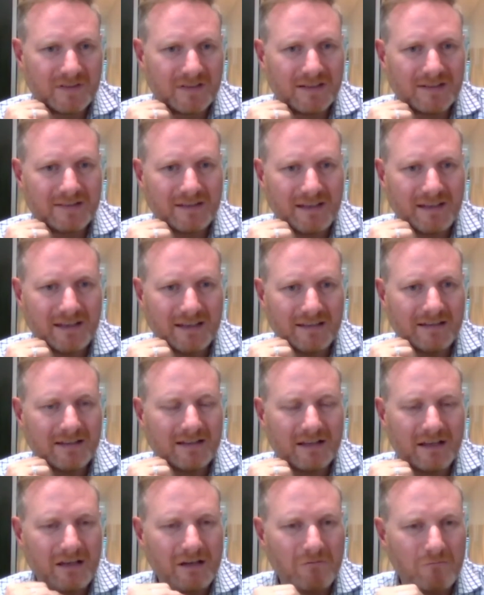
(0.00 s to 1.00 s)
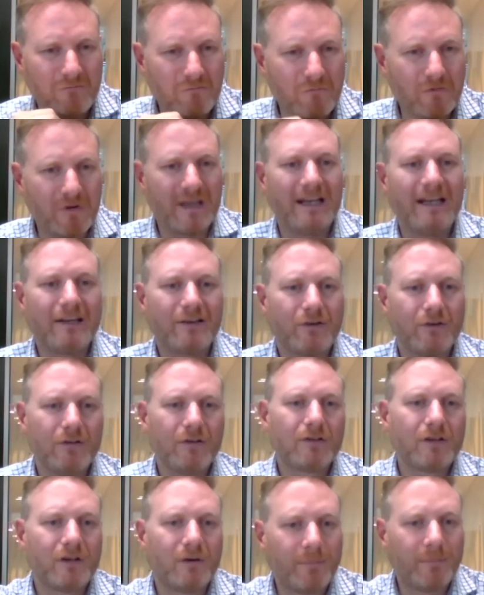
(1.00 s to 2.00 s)
and you'll see really cool
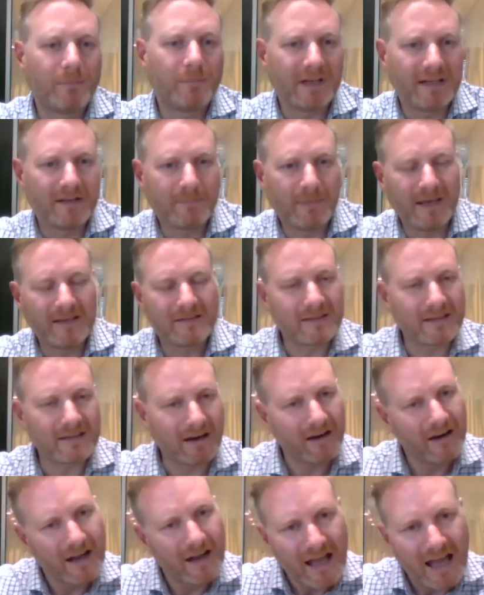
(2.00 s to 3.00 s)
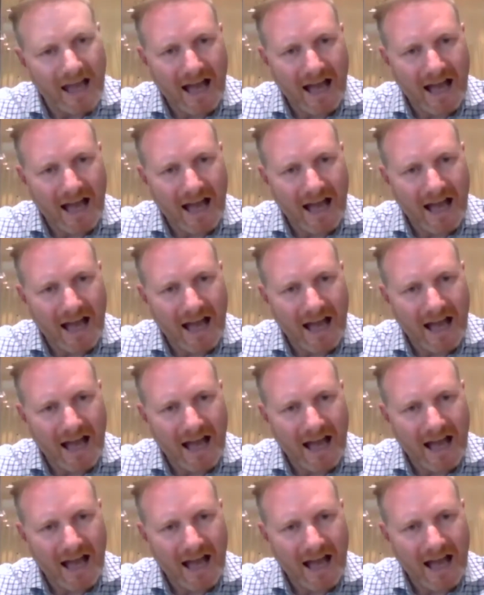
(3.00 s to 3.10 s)
companies based in there.